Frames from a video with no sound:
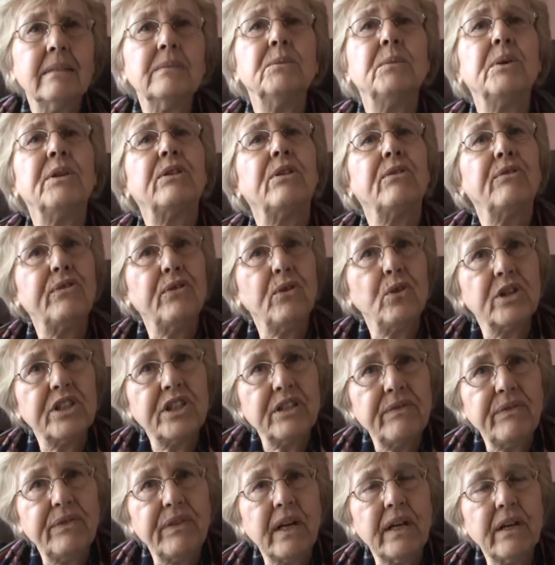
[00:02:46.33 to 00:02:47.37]
With the
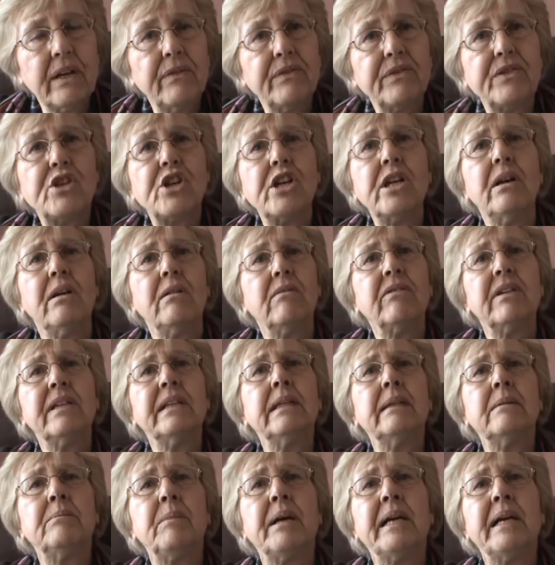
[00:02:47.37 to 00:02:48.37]
45 children in